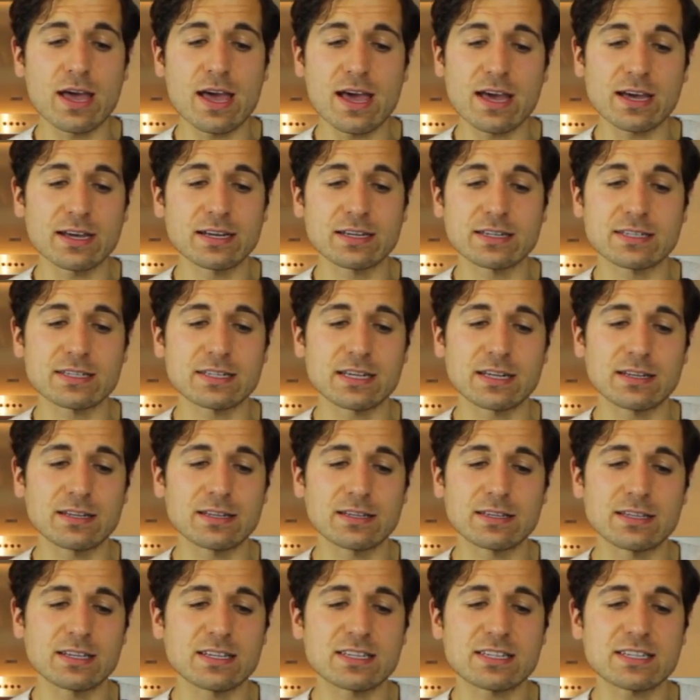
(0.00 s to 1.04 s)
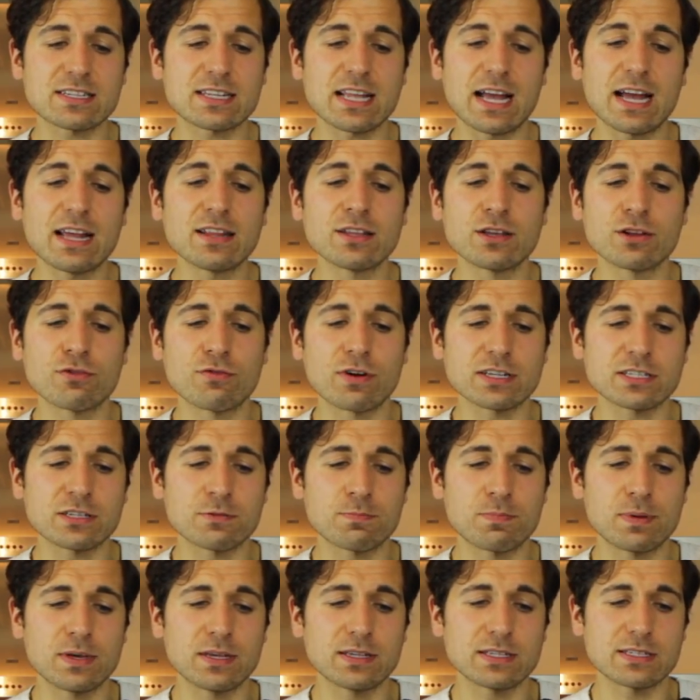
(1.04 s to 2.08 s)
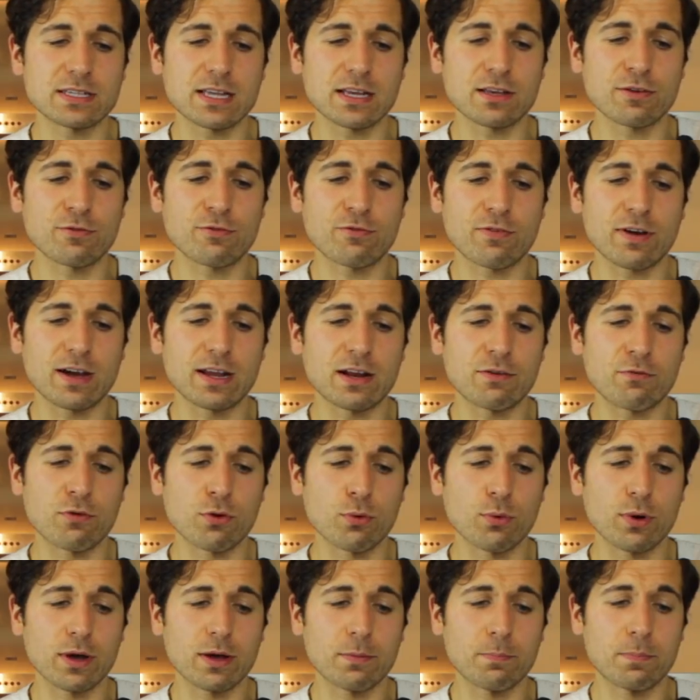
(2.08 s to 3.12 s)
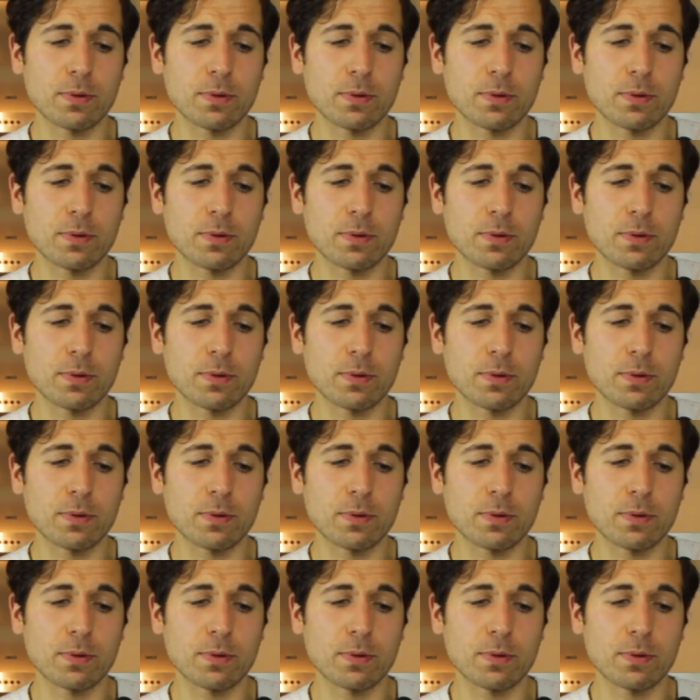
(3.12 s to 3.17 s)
eggs, and the standard recipes that you find everywhere.